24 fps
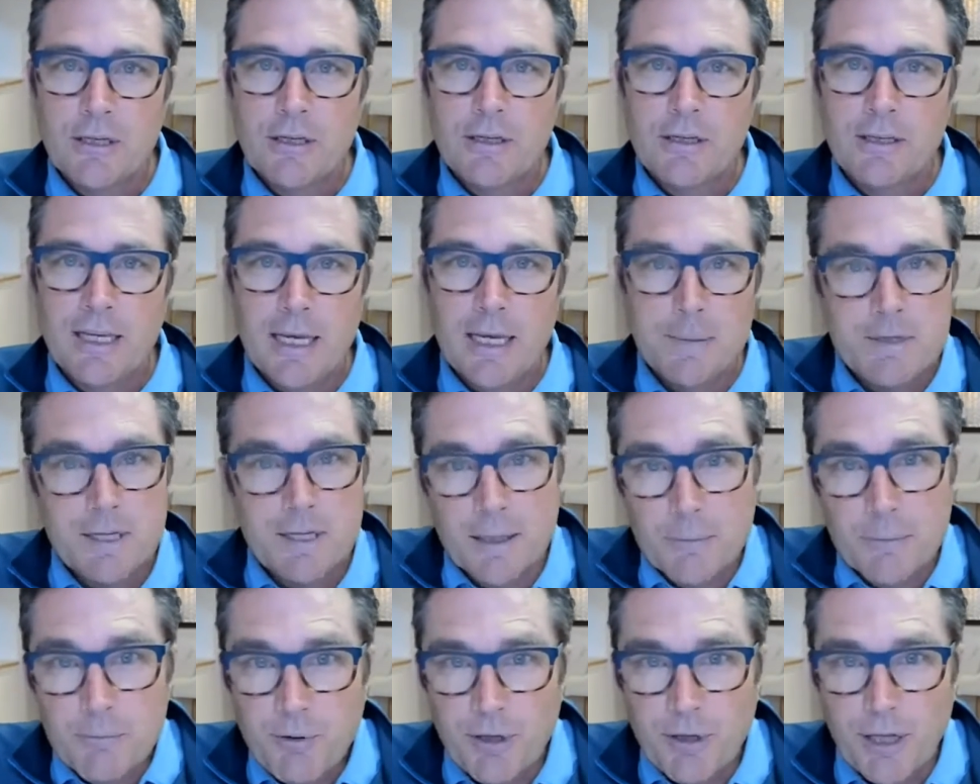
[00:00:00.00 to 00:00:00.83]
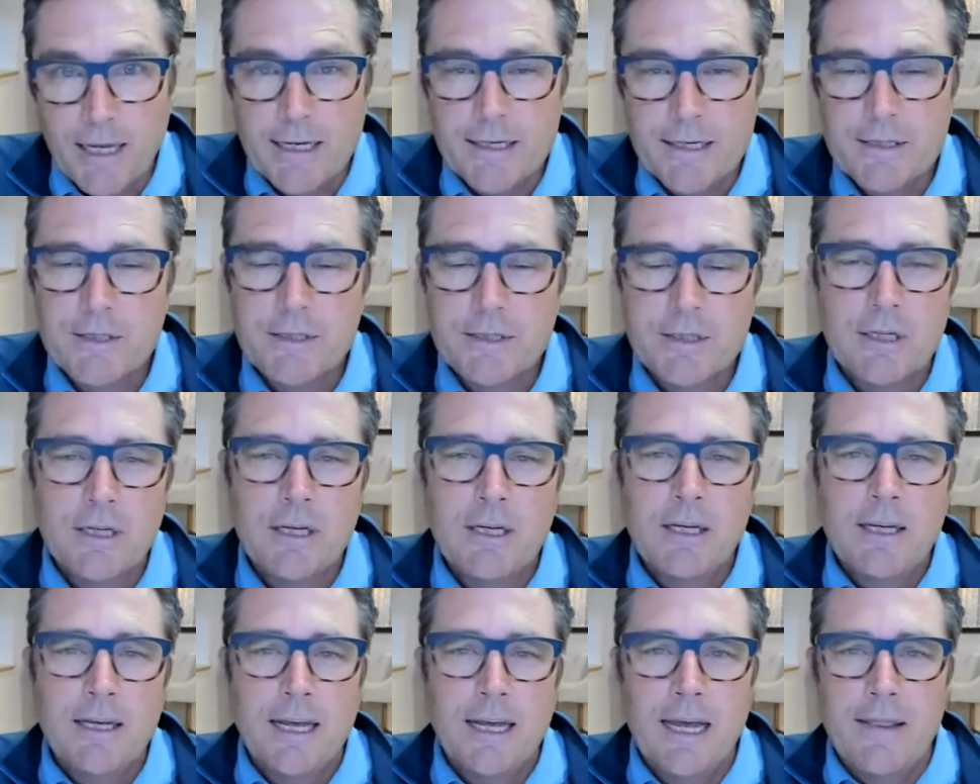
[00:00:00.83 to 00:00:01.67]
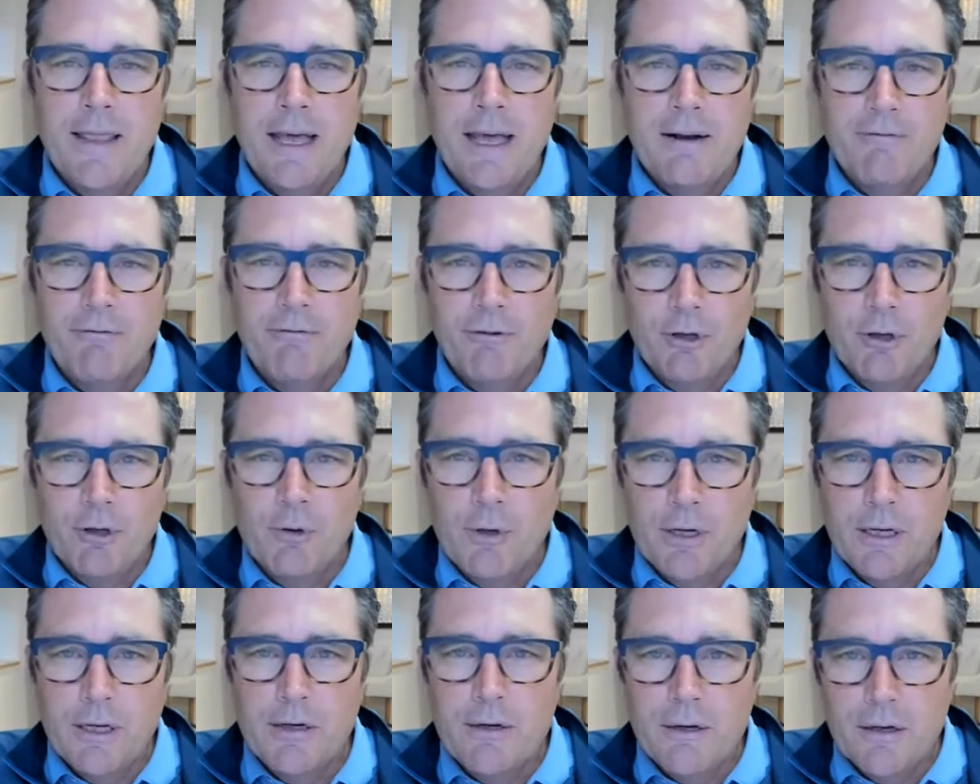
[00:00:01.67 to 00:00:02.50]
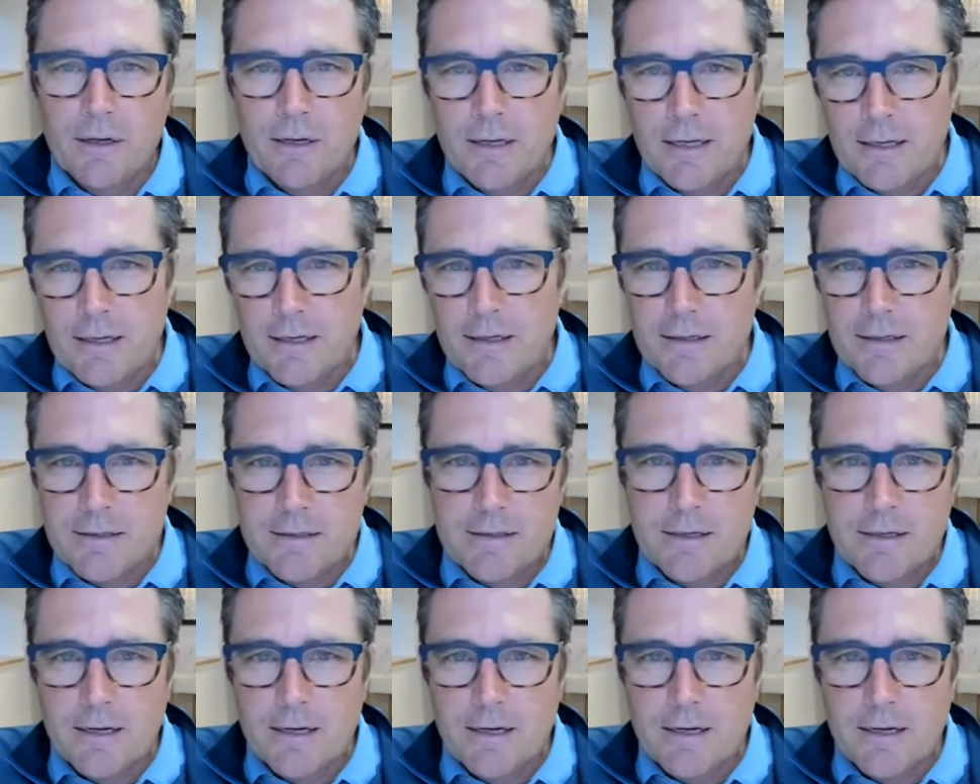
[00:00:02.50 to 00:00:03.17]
keeps it in place. And that fluid is,